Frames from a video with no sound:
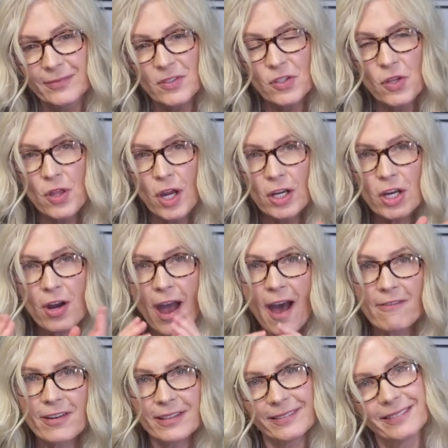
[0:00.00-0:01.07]
So there you
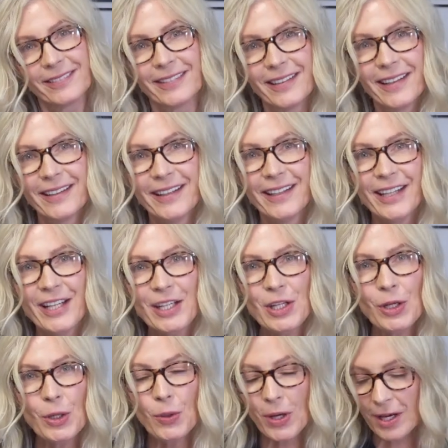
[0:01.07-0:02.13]
have it,
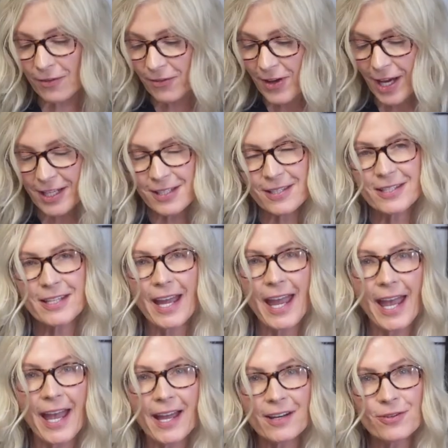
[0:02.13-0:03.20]
your quick fix to
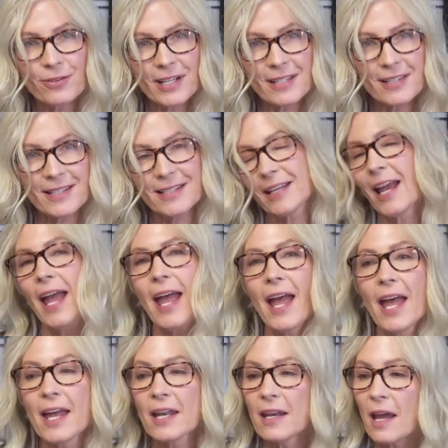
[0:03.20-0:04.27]
hand, wrist,
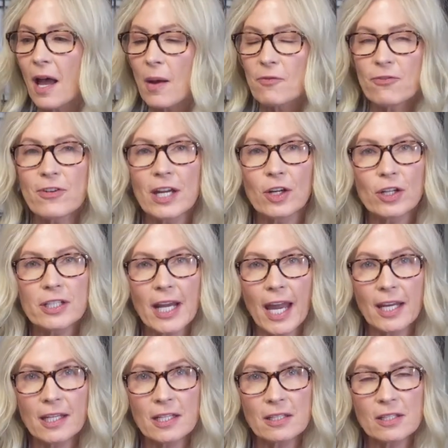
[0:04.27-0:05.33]
and finger
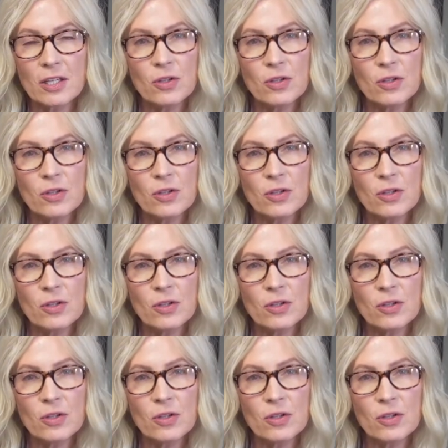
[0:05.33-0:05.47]
tightness